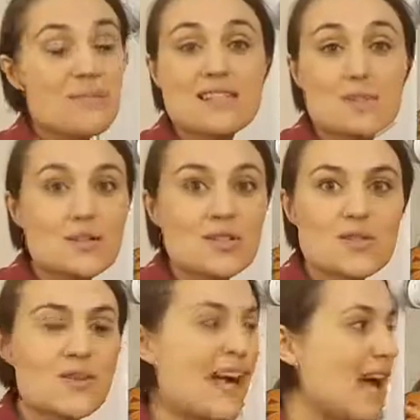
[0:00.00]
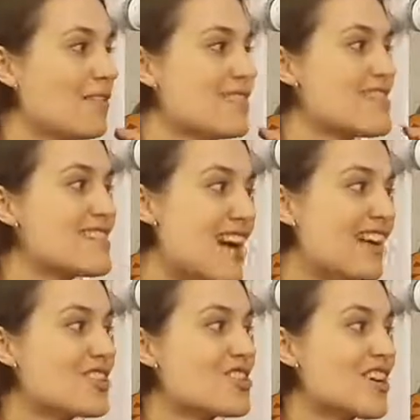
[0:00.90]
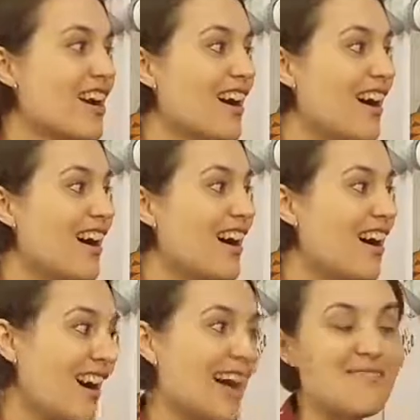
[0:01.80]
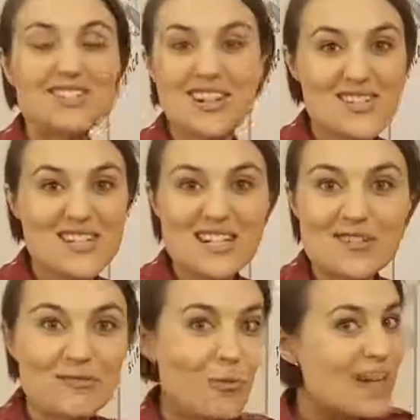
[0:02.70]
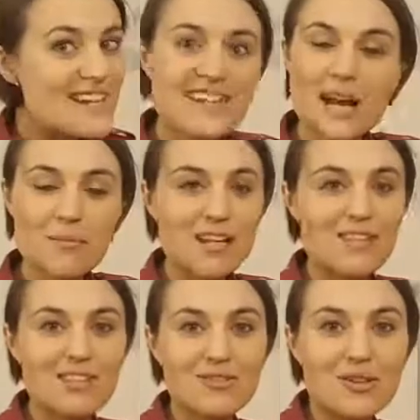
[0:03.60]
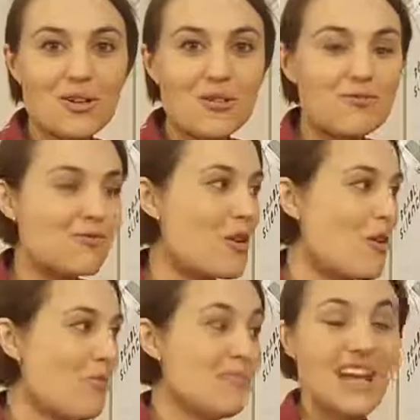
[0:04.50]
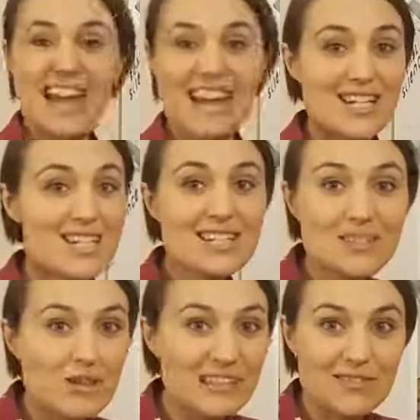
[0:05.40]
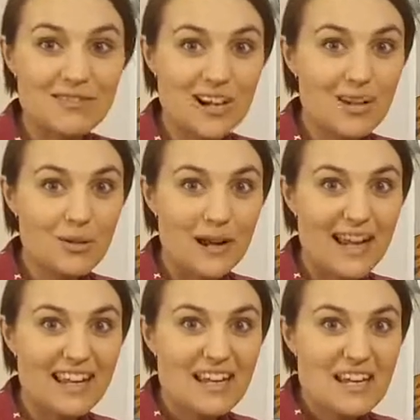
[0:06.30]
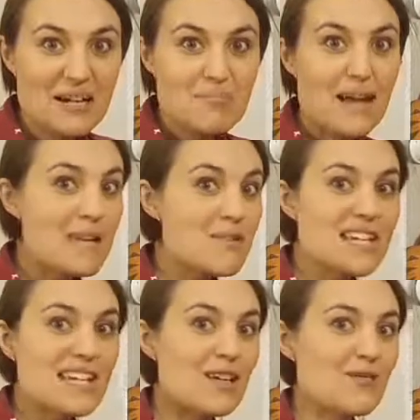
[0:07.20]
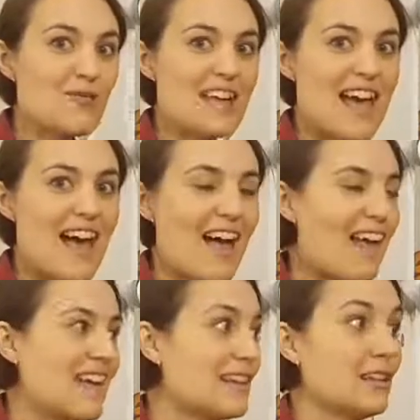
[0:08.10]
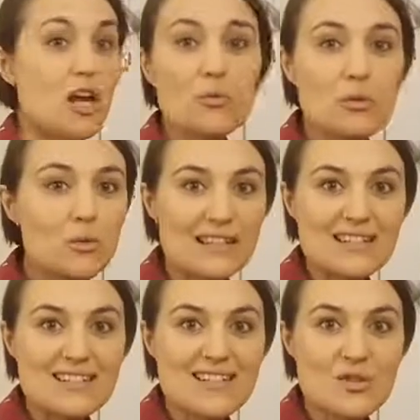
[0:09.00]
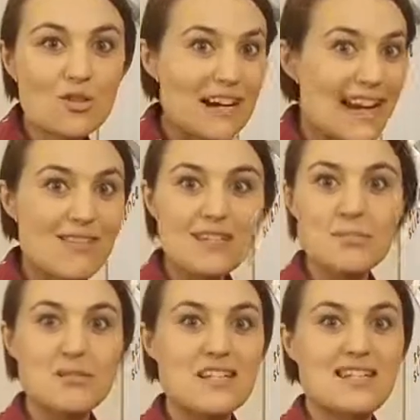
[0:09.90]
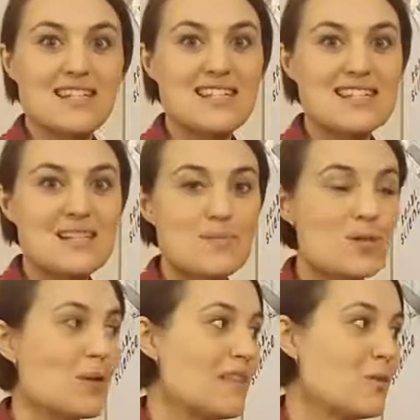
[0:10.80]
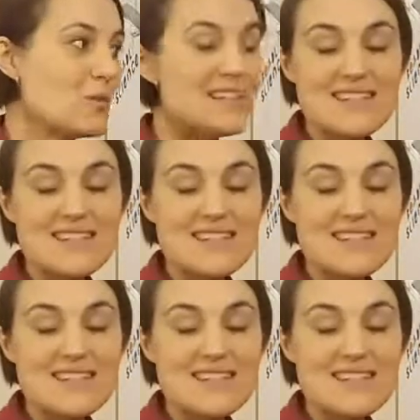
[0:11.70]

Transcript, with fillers: it's because we have such a high velocity of wind coming through from actually not that far away. Maybe if we had lower winds or even a bigger distance between the wind